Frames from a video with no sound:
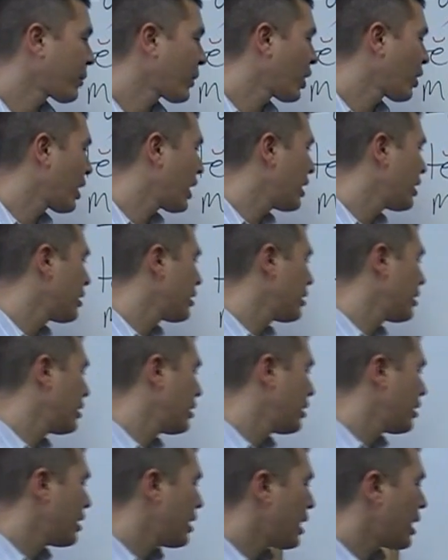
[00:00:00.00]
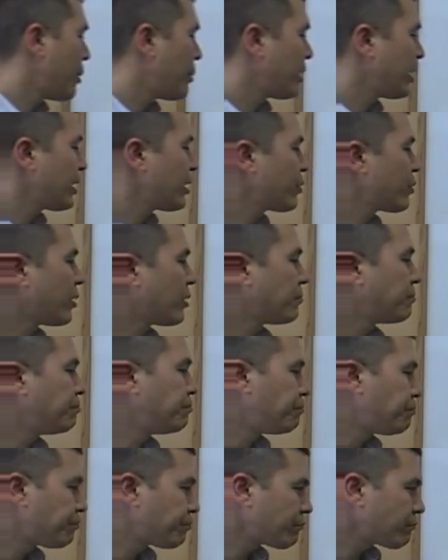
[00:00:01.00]
Okay? How about this one?
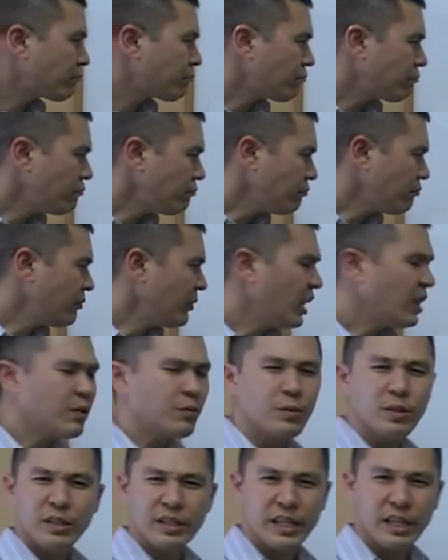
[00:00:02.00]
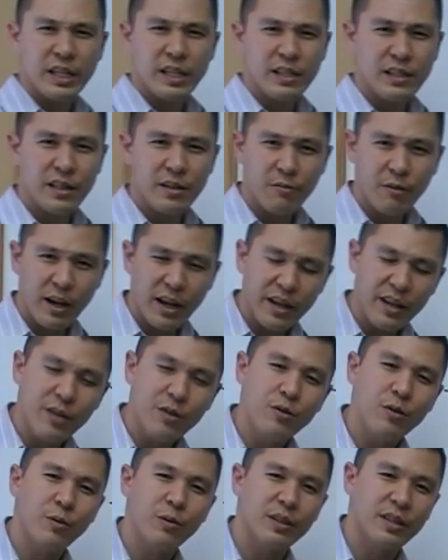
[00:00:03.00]
This one's easy, right? You
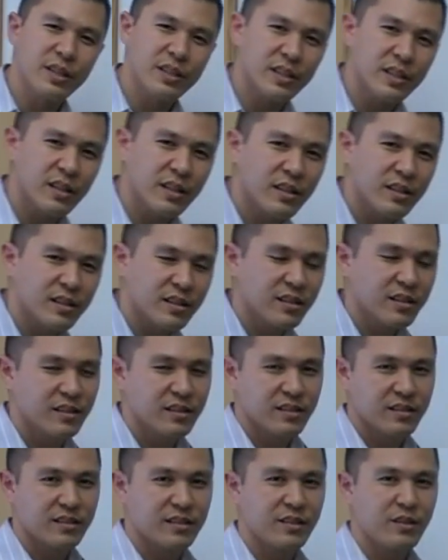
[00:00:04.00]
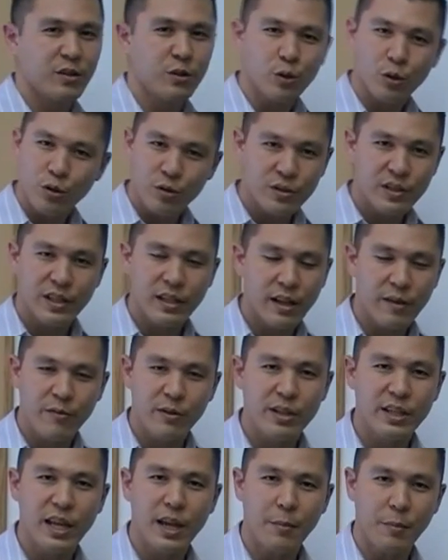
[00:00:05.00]
know what this is. You use it every
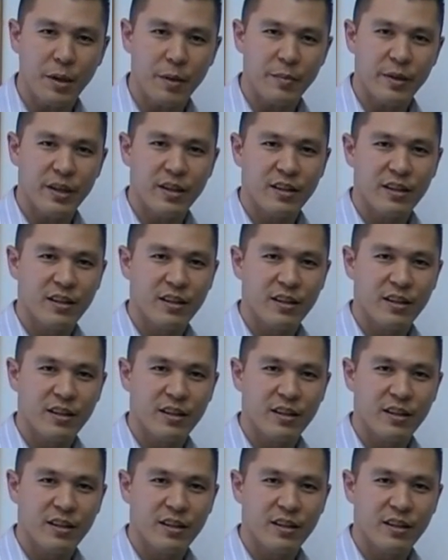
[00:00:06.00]
day, maybe.